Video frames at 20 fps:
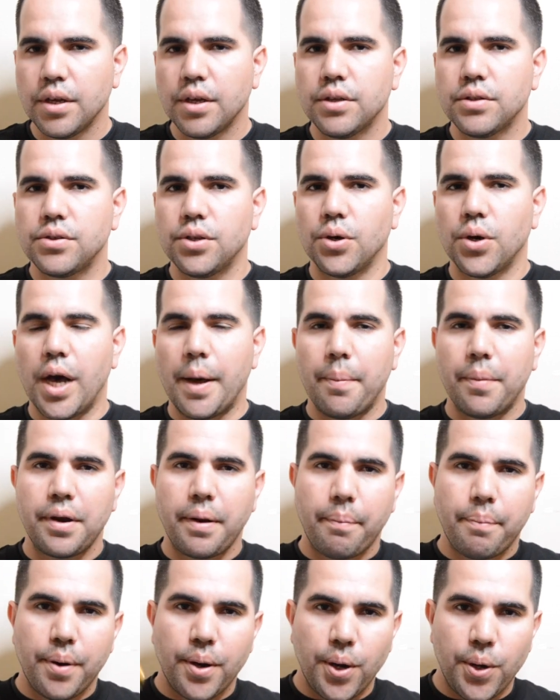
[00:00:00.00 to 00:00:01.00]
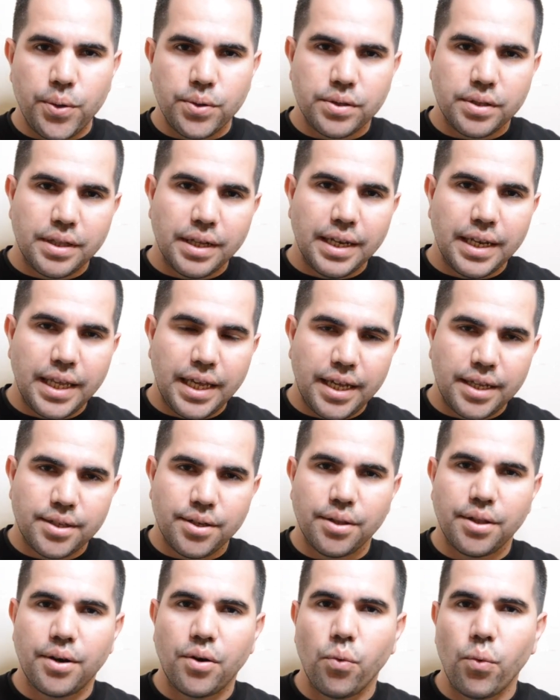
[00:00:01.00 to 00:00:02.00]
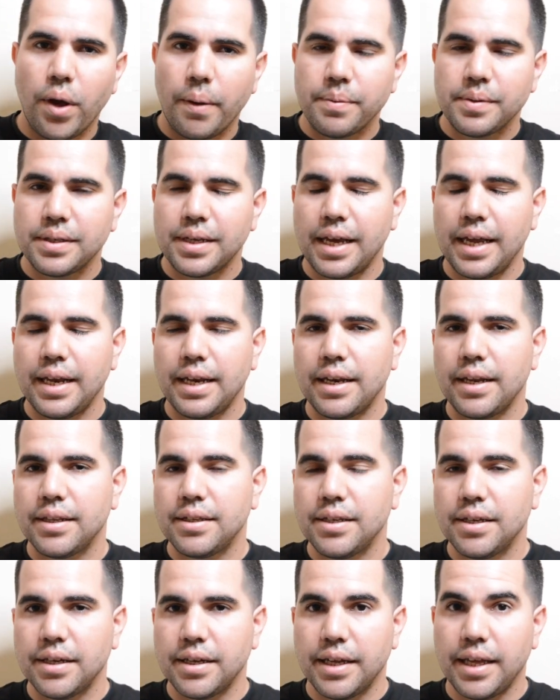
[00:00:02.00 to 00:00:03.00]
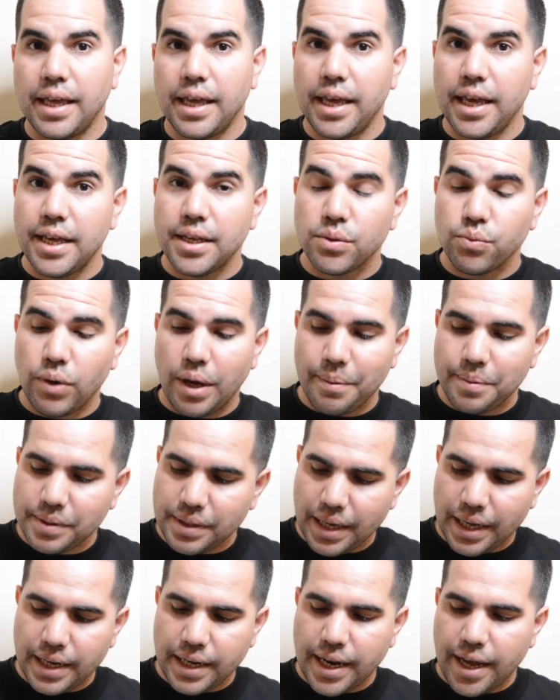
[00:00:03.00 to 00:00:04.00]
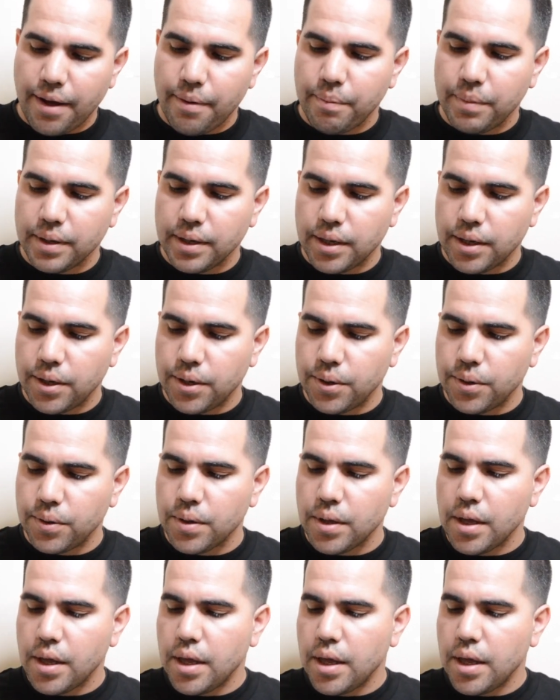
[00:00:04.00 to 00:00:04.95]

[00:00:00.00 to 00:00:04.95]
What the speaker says: So I'm gonna post the link to their website, to his website down below.